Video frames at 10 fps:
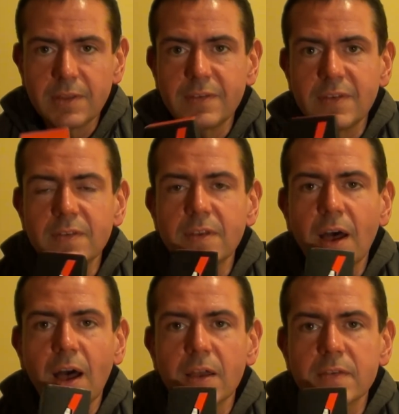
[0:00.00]
This is
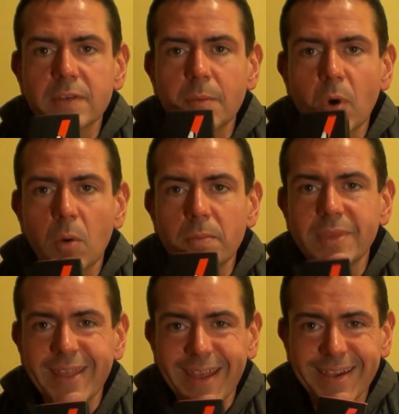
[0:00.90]
a
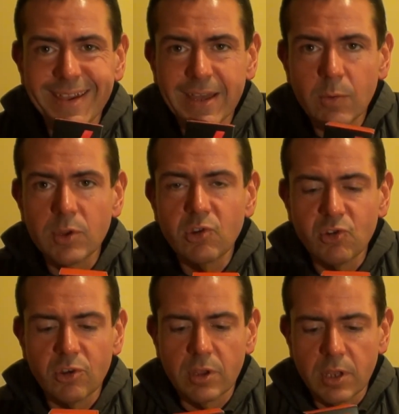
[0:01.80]
Subohm tank,
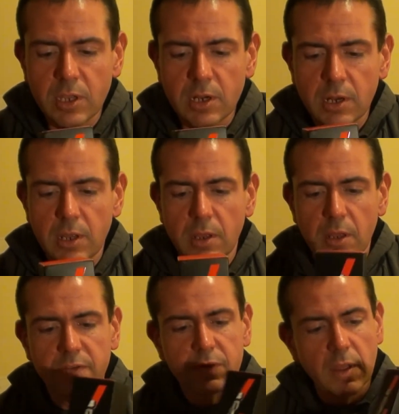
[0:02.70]
which
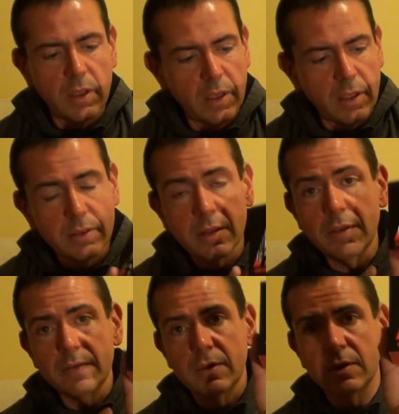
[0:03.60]
at
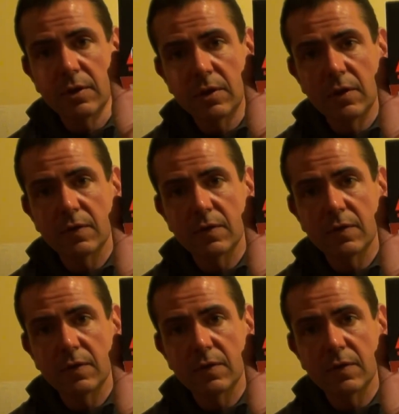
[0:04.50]
least in